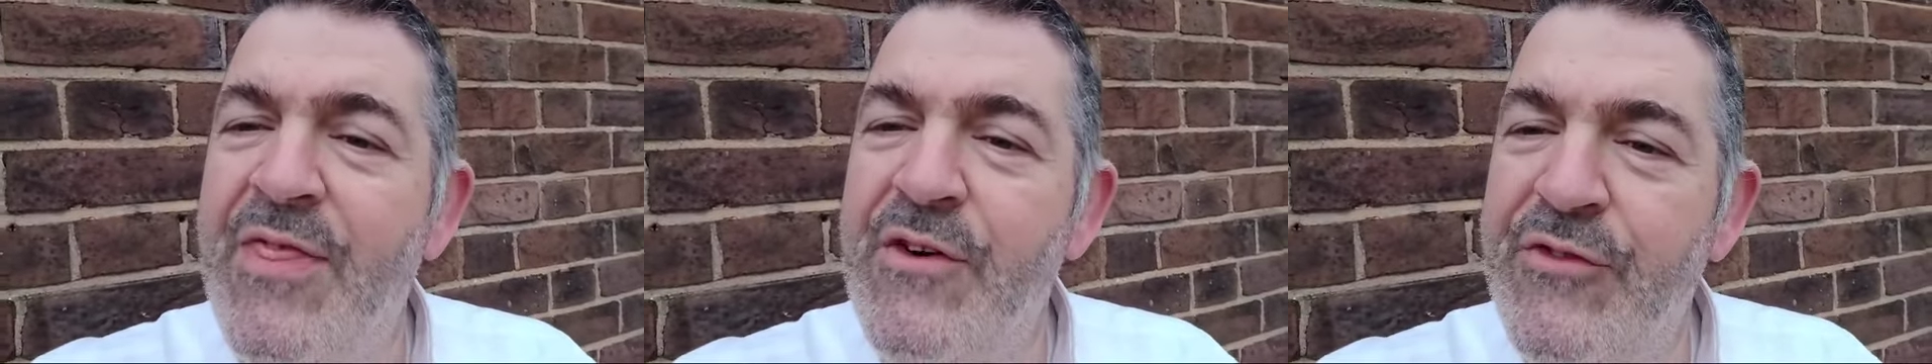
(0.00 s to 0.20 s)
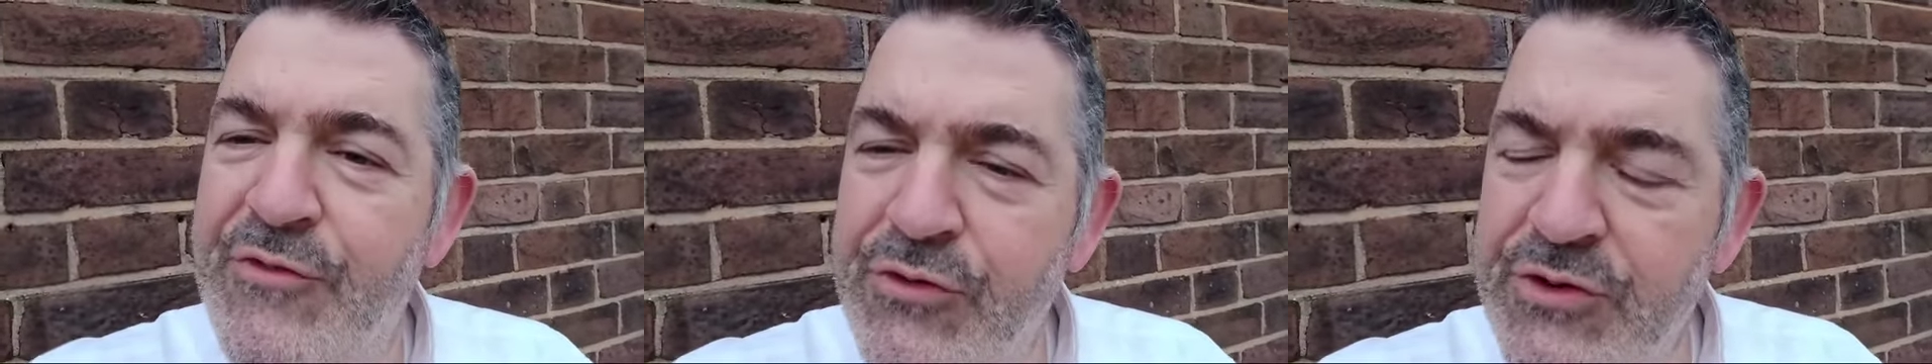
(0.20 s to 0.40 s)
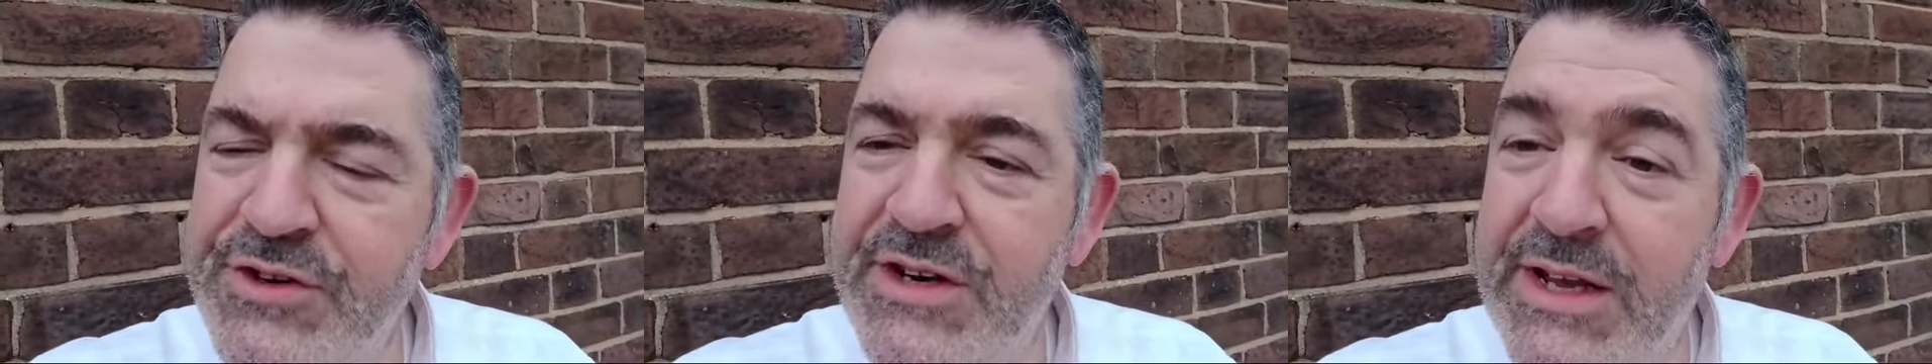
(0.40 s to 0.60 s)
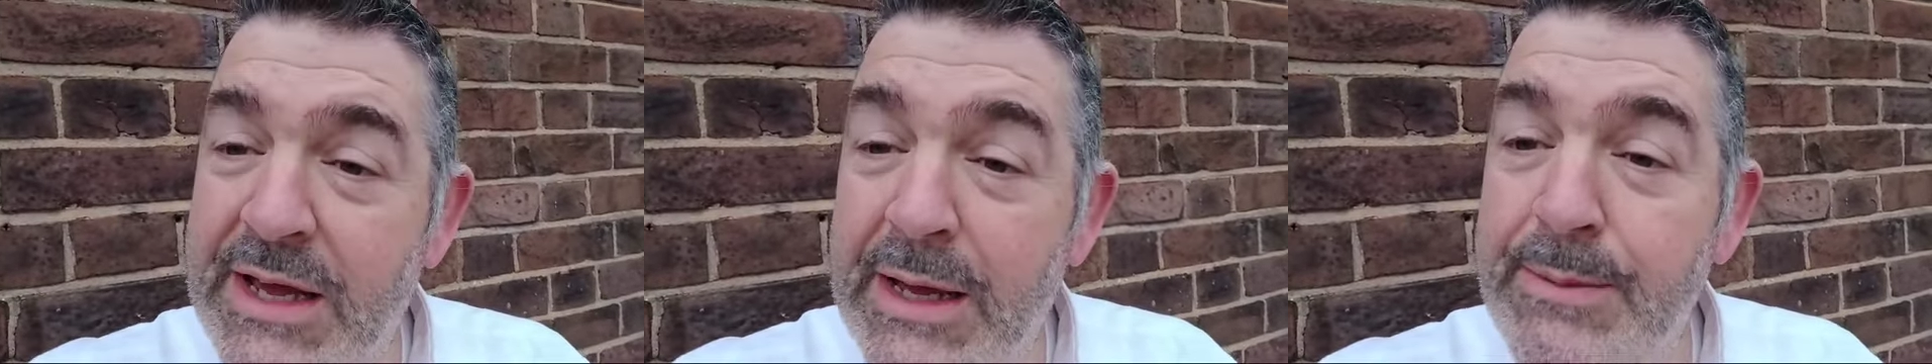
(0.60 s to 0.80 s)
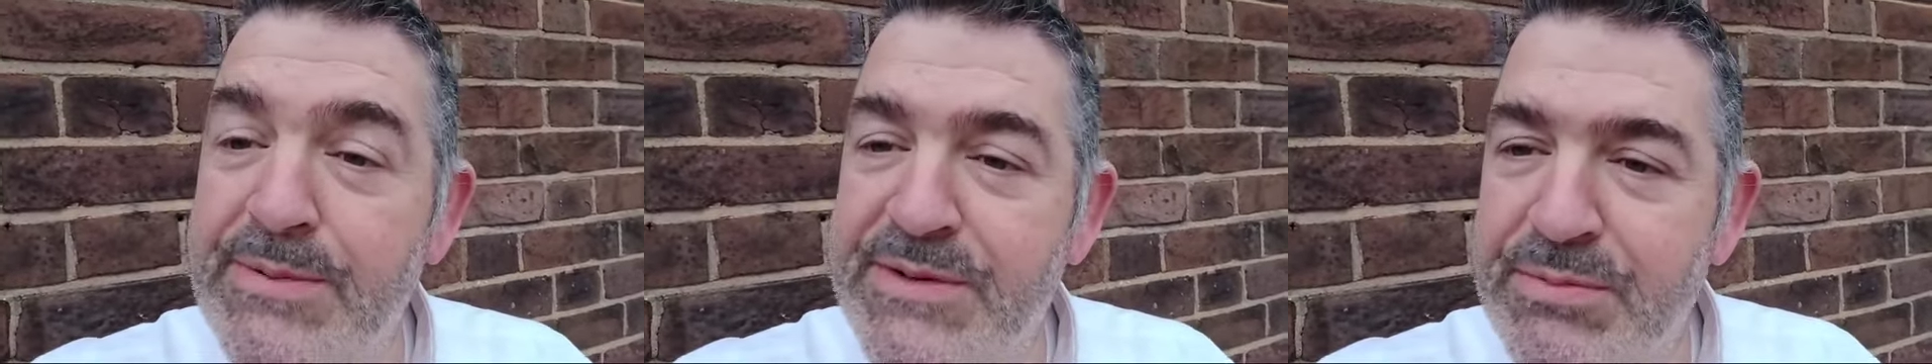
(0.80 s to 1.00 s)
the foot
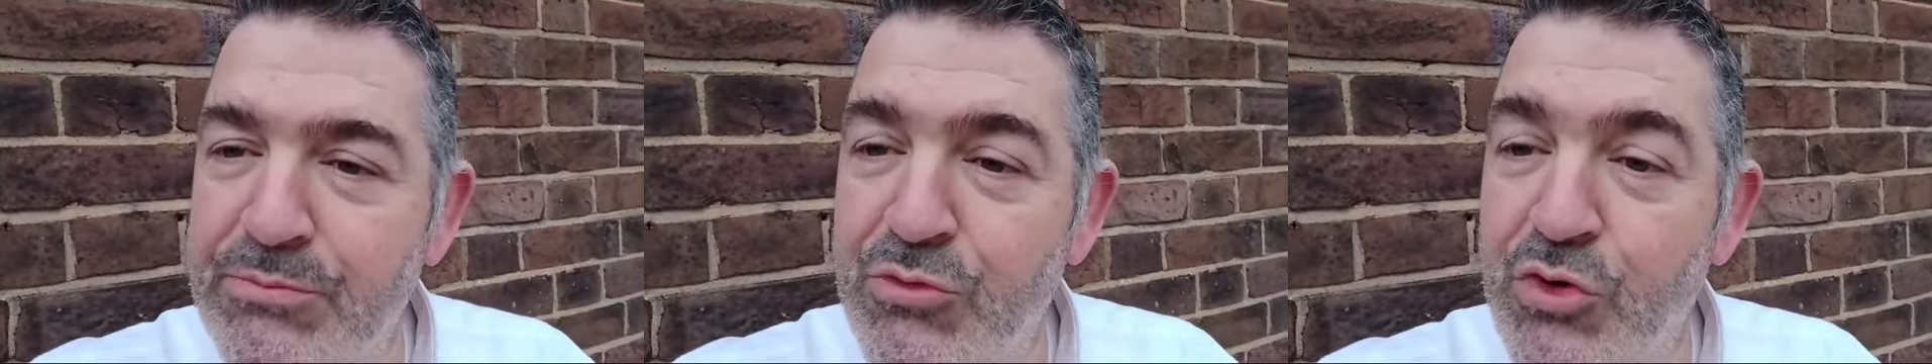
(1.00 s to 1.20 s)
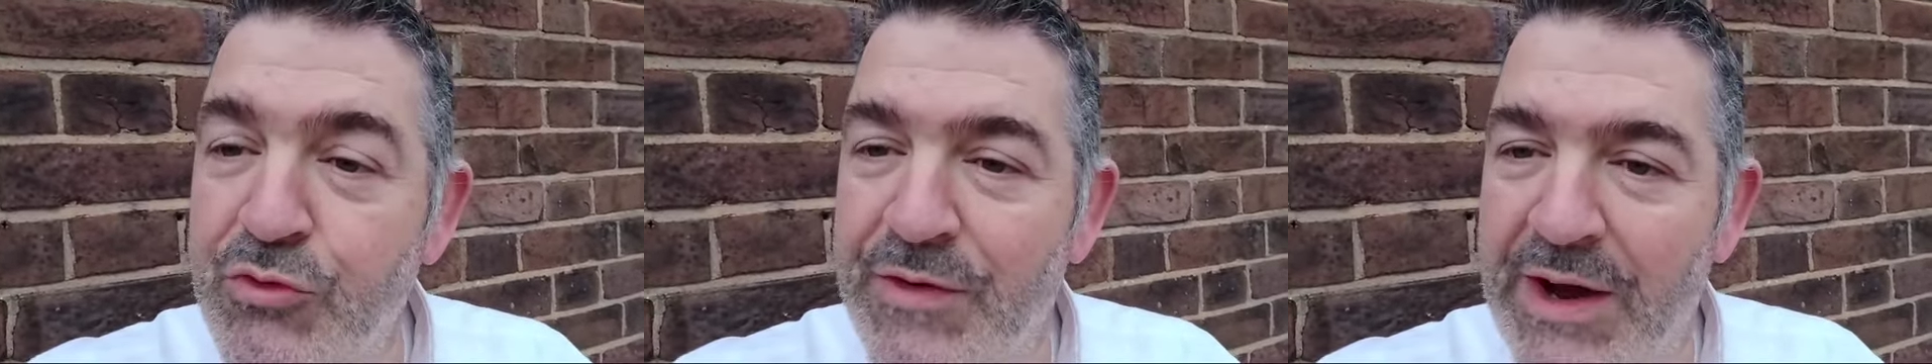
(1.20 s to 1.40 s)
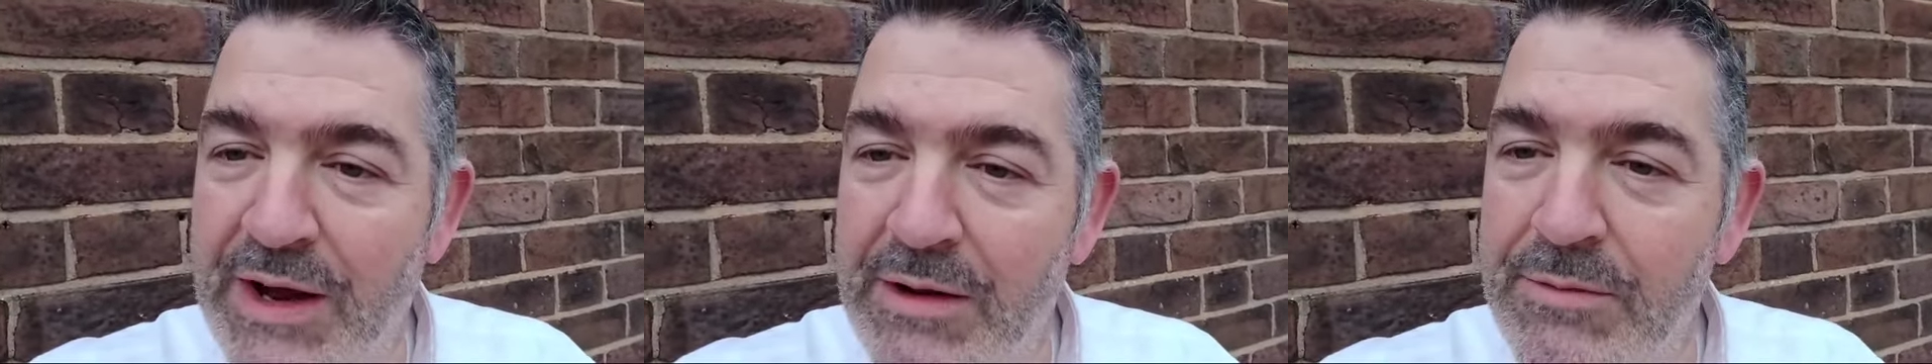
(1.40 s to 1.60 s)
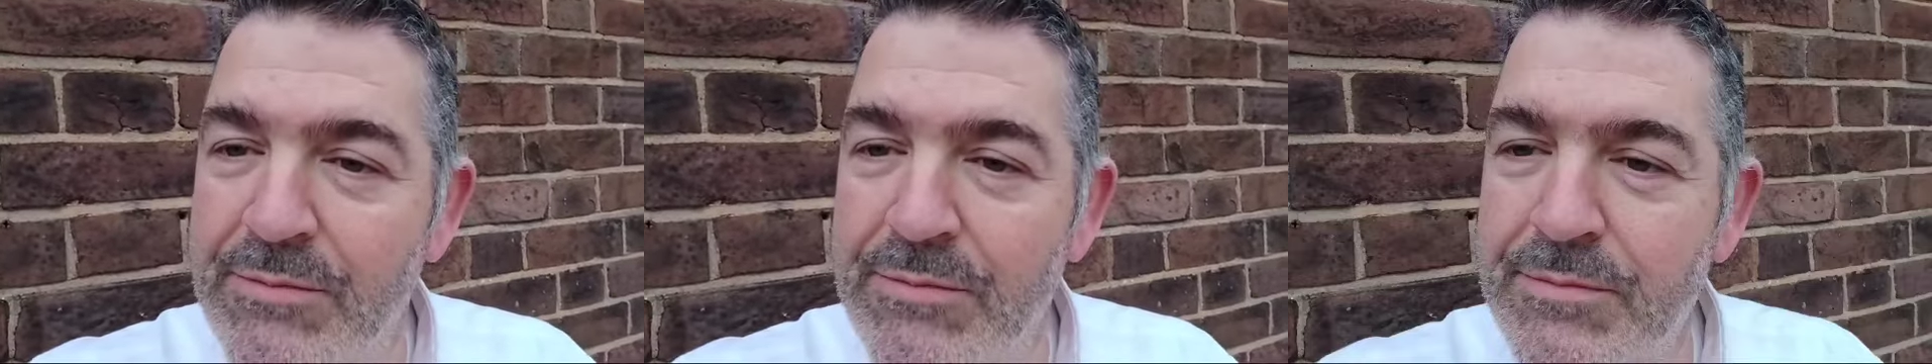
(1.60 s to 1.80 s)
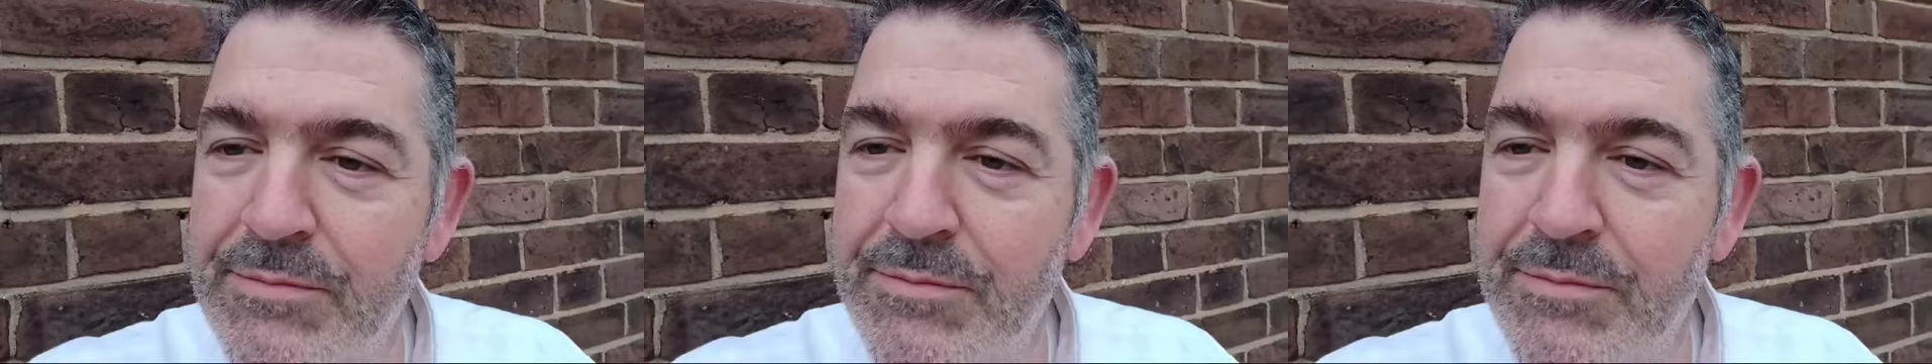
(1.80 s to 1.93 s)
keeps moving.